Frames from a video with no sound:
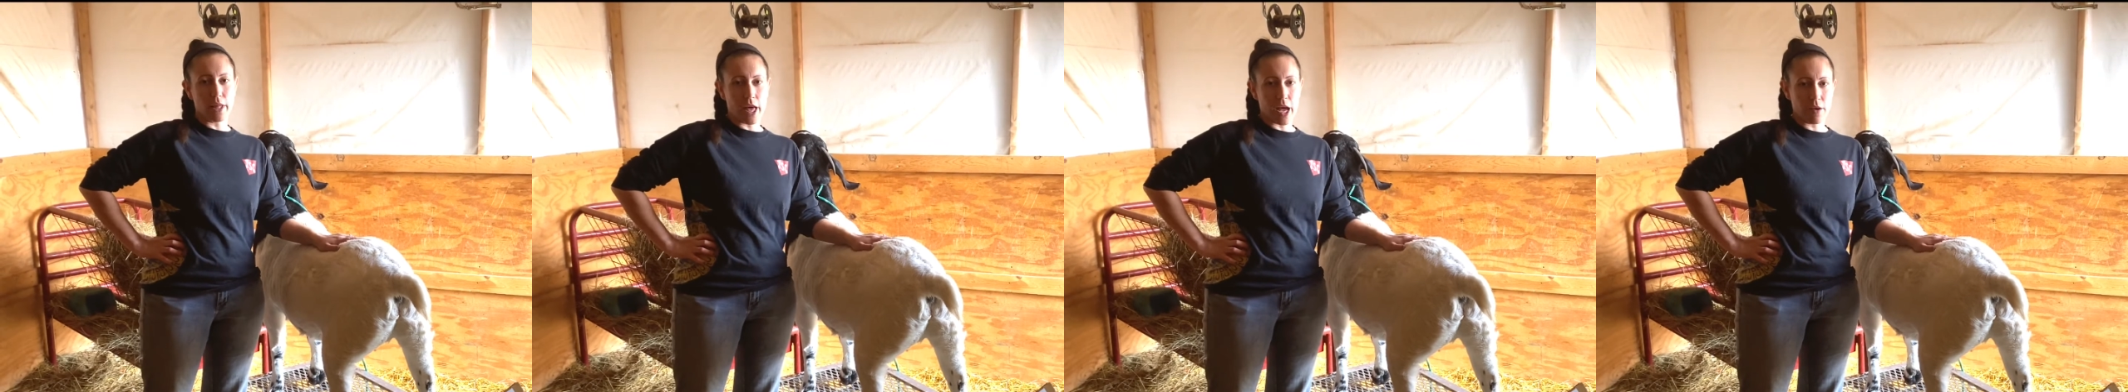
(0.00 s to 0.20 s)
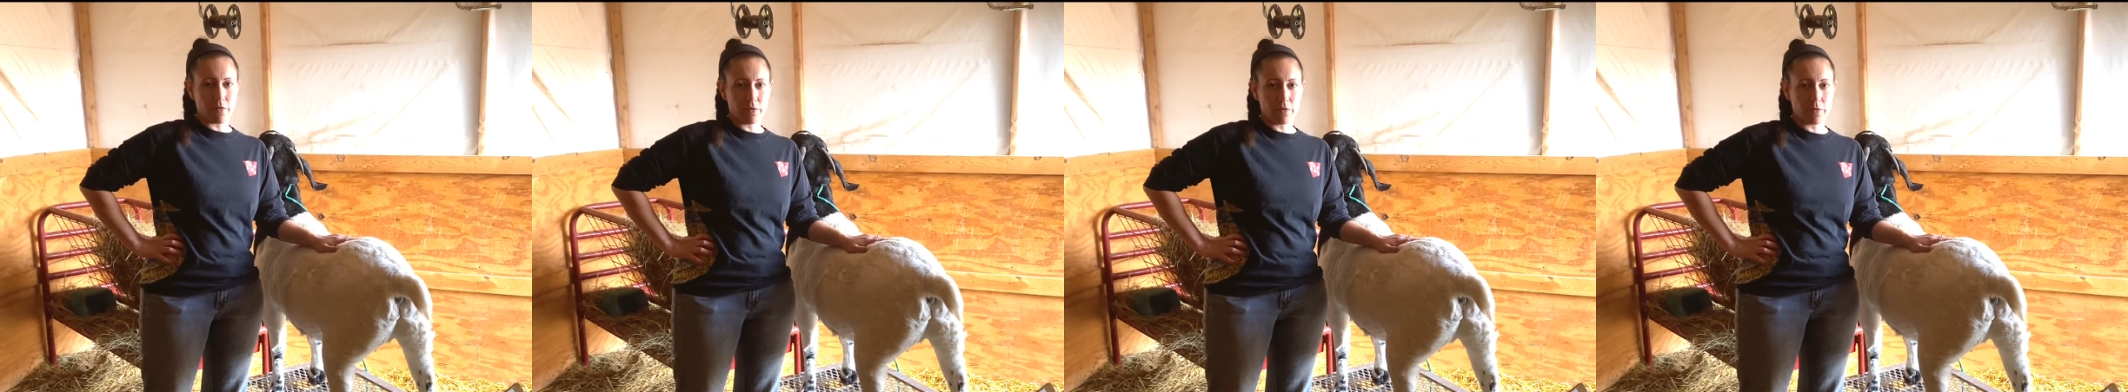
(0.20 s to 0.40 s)

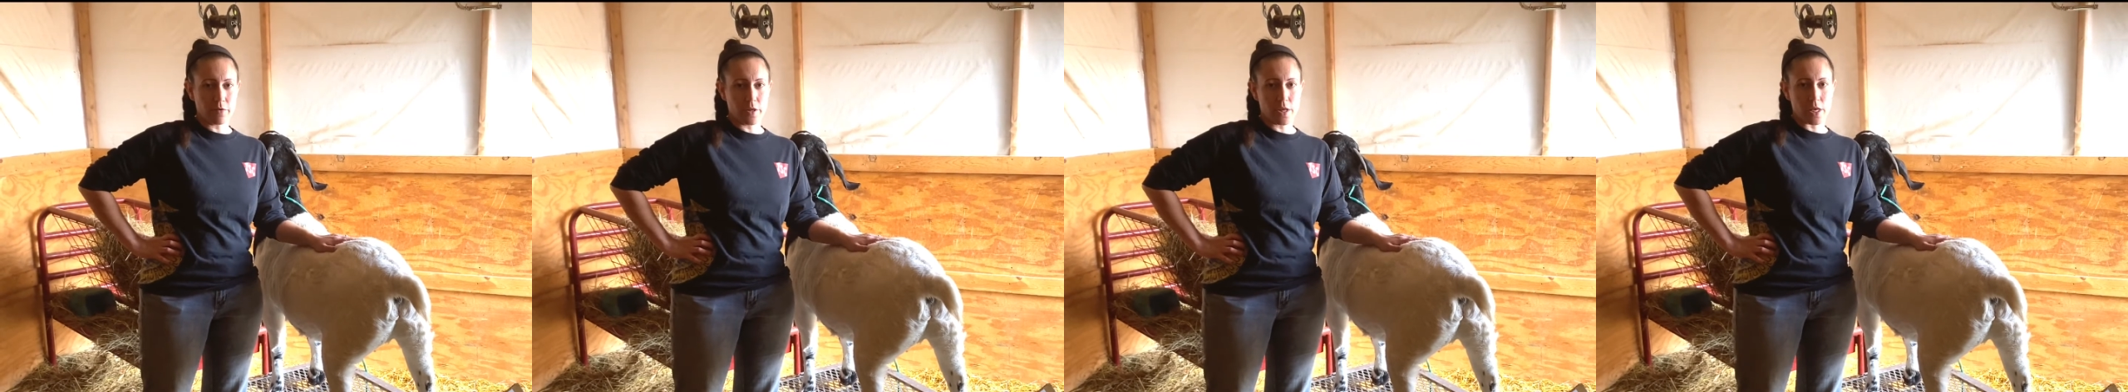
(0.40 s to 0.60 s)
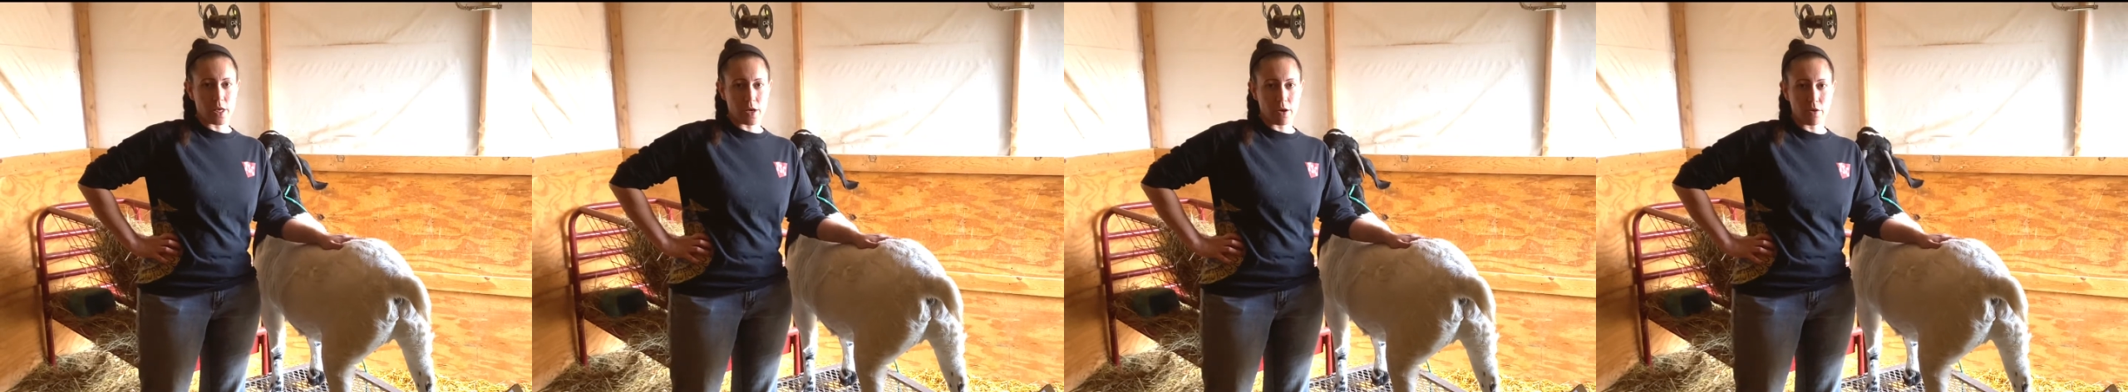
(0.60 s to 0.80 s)
left for
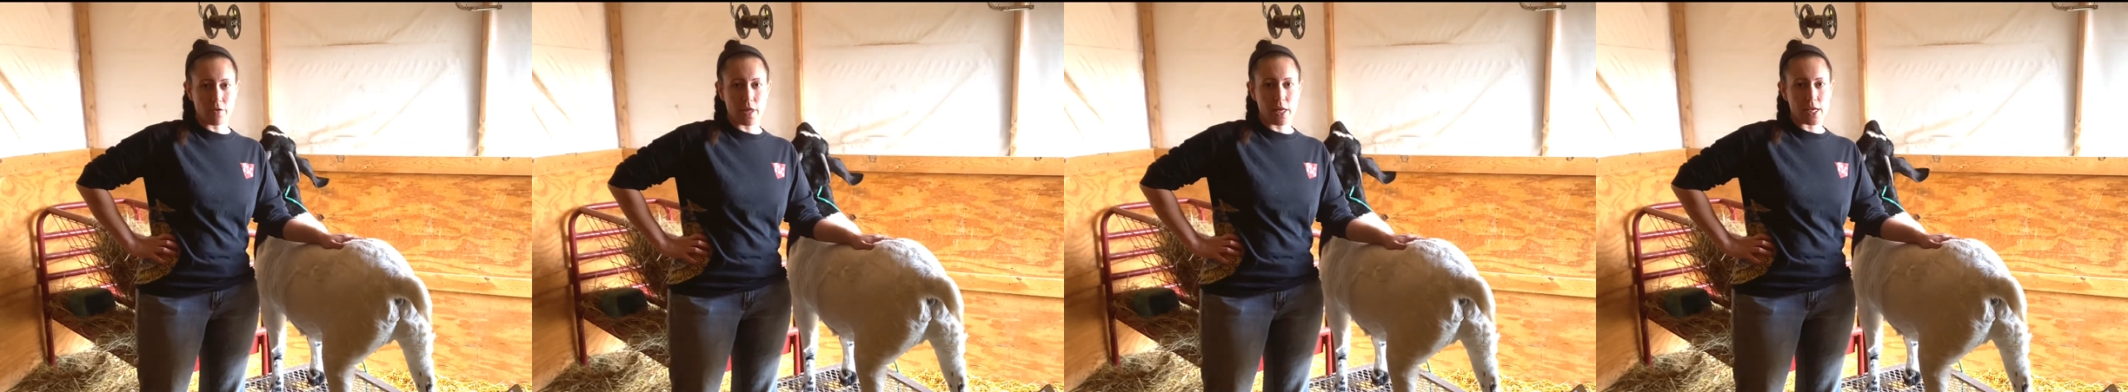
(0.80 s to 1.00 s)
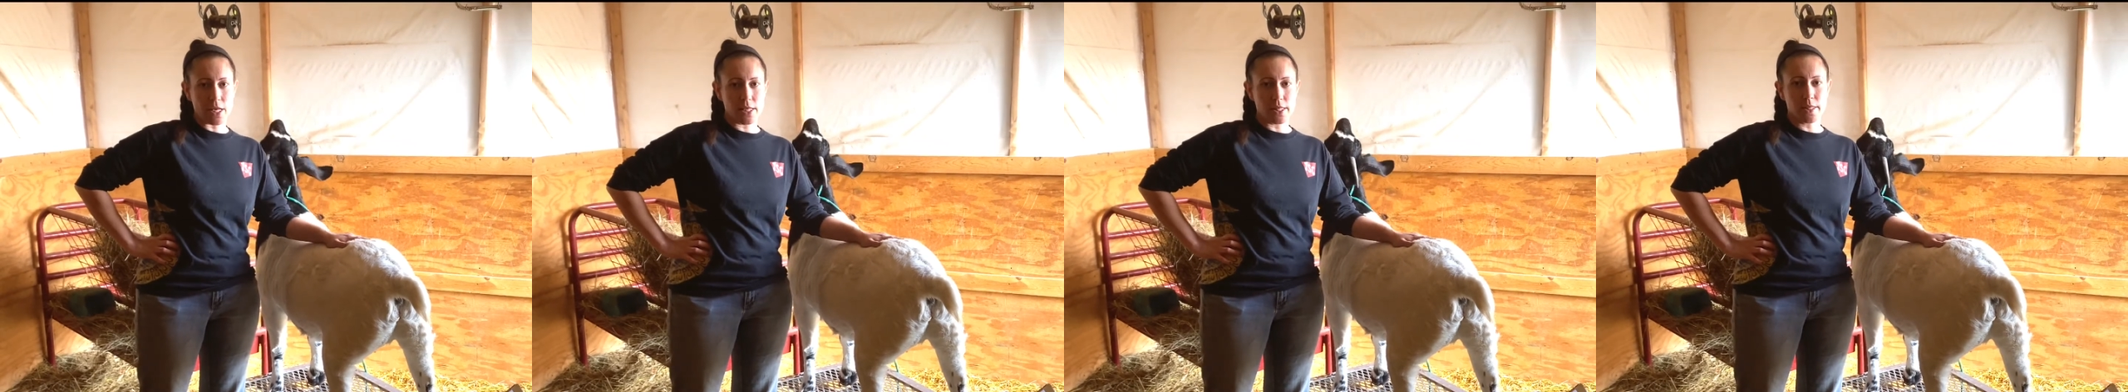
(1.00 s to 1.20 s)
the year
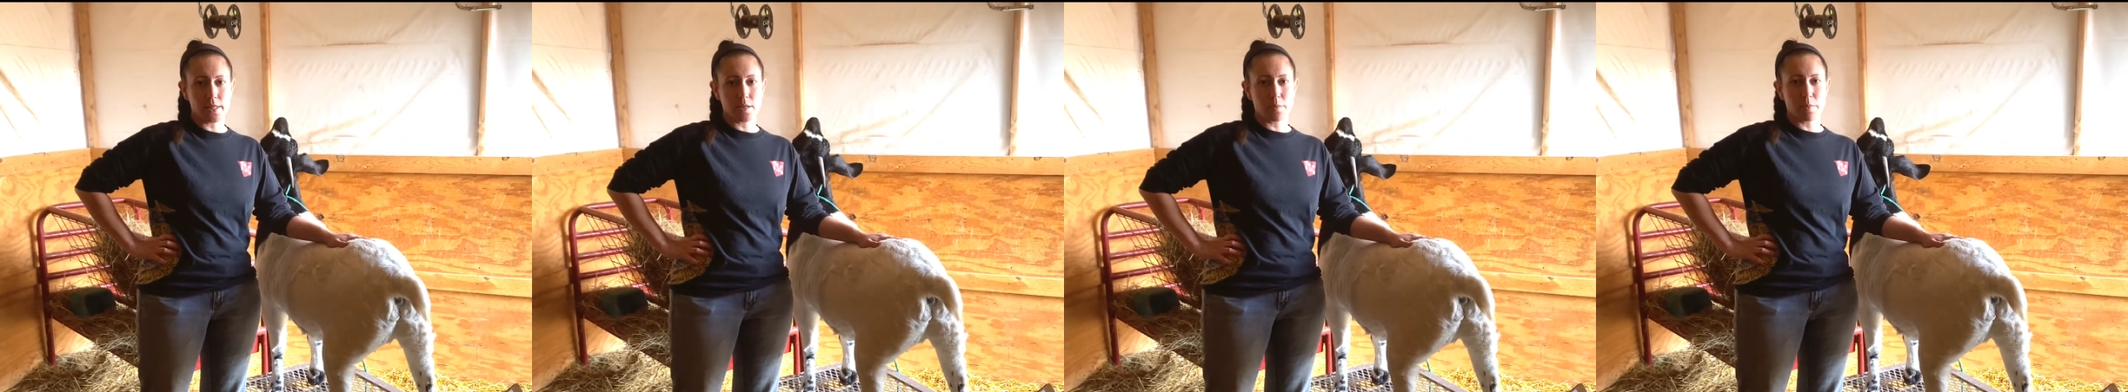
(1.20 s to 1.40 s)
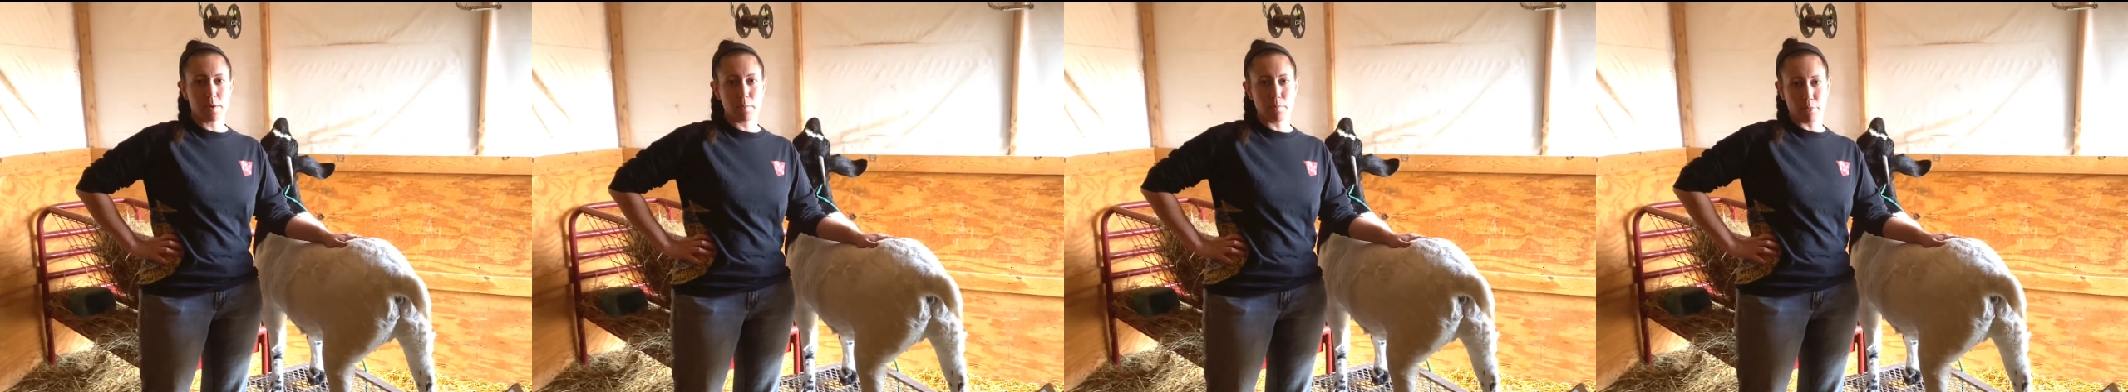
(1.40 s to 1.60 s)
that needs
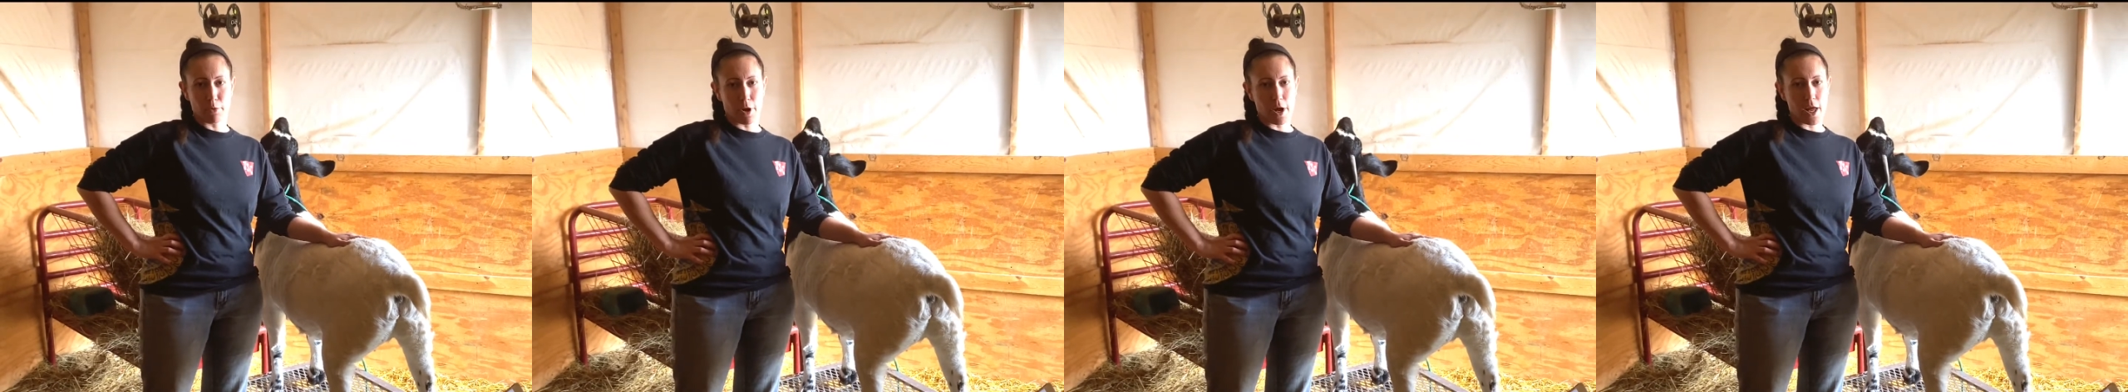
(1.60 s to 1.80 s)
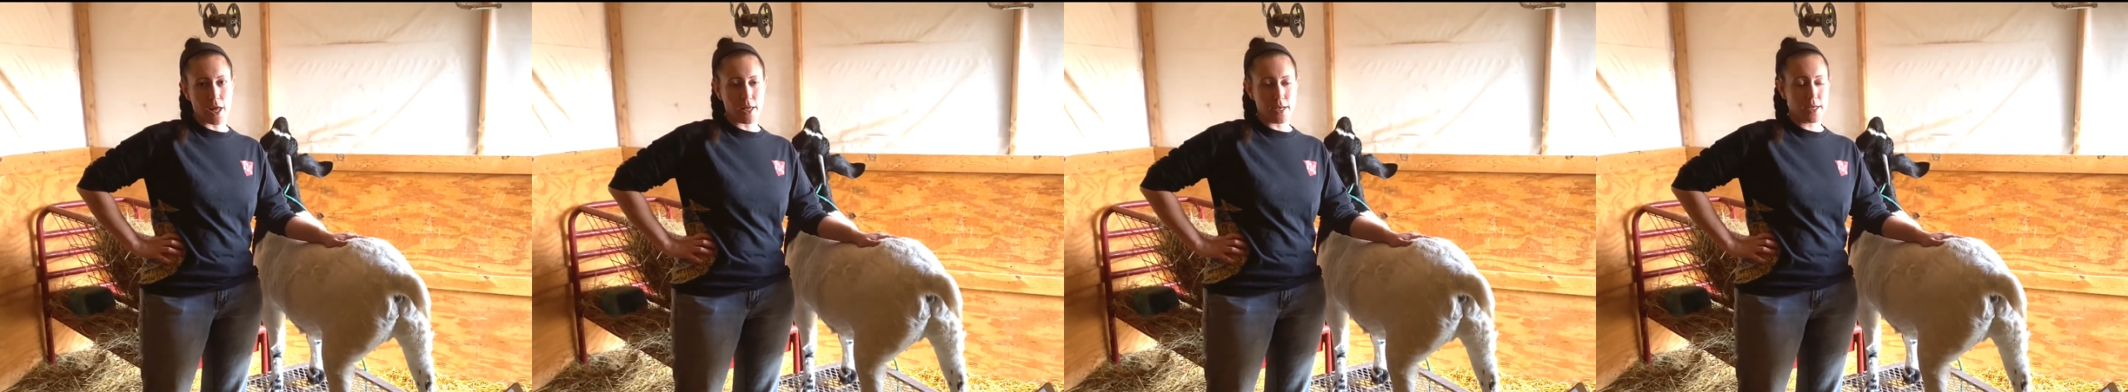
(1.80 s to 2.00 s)
to be
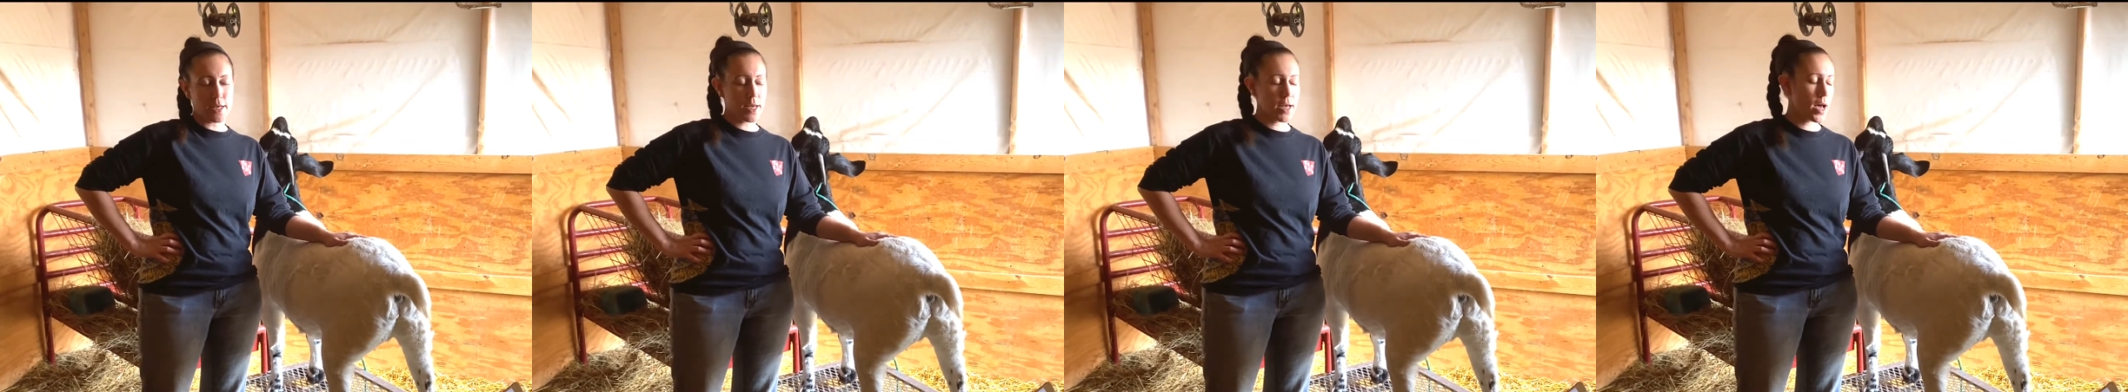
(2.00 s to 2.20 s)
bred.